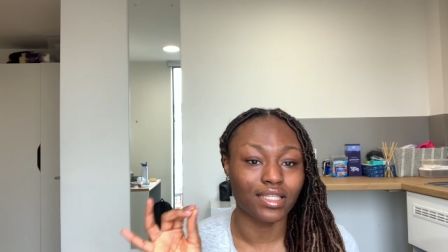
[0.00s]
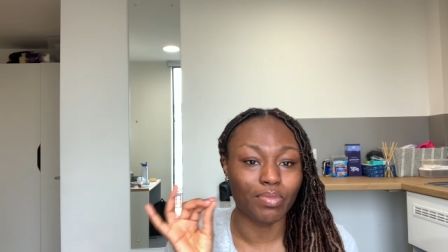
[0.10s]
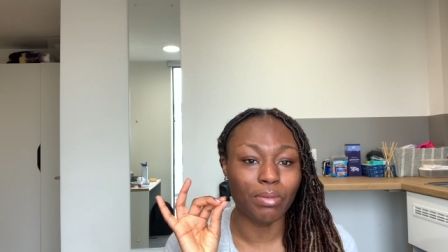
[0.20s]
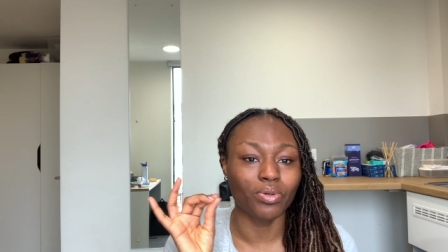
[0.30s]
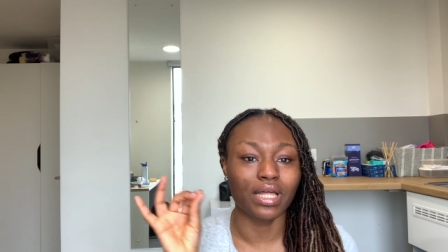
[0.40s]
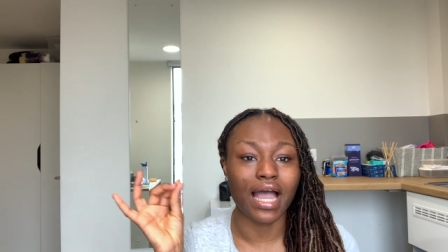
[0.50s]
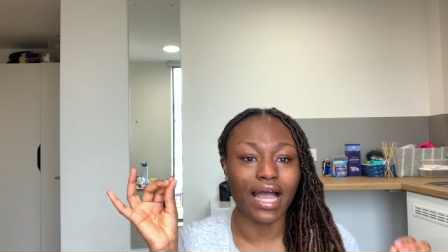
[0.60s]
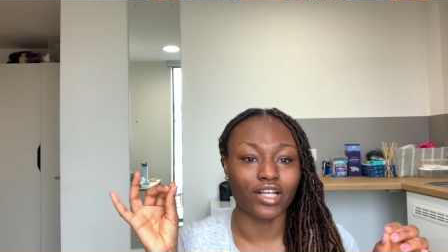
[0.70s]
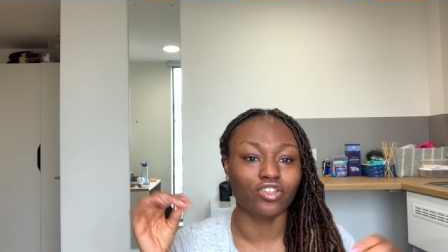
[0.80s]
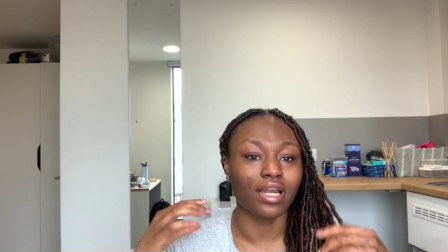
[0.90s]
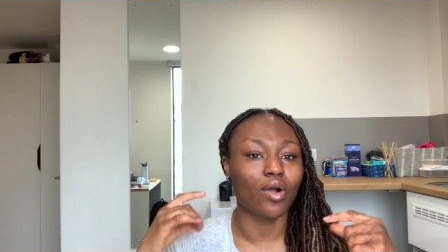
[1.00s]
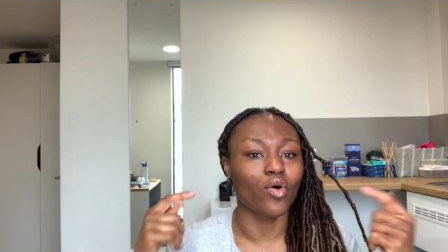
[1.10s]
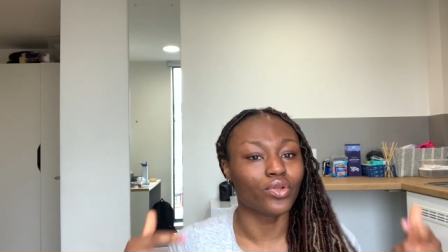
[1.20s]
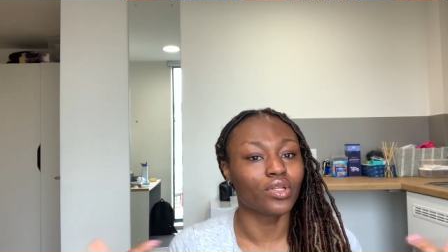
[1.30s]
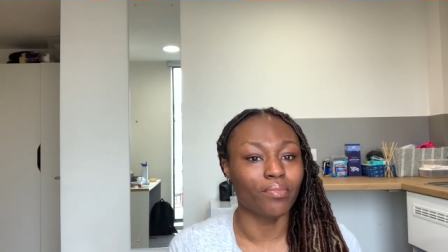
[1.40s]
the people that are actually
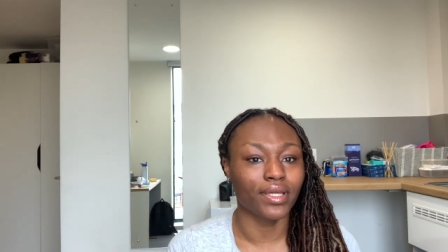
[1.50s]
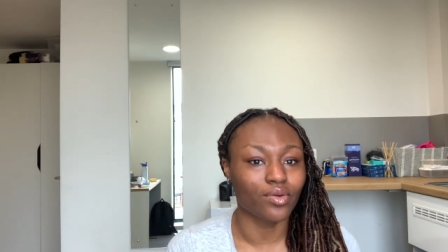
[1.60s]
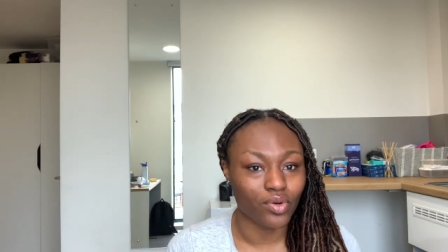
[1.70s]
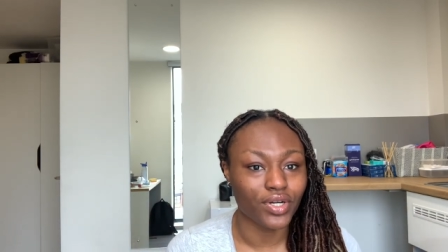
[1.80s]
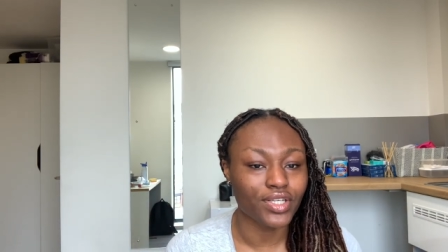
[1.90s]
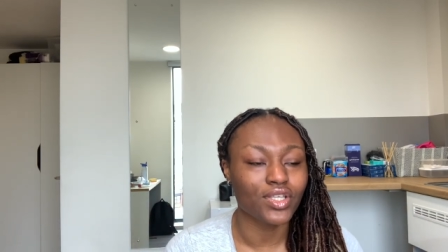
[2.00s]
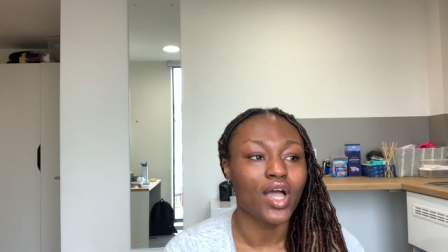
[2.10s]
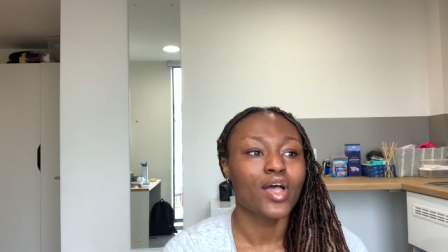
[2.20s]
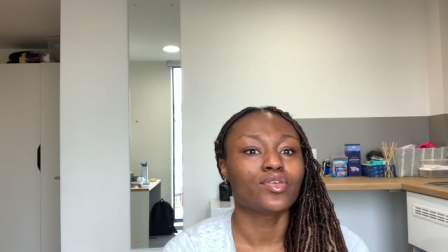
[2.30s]
on the mid course.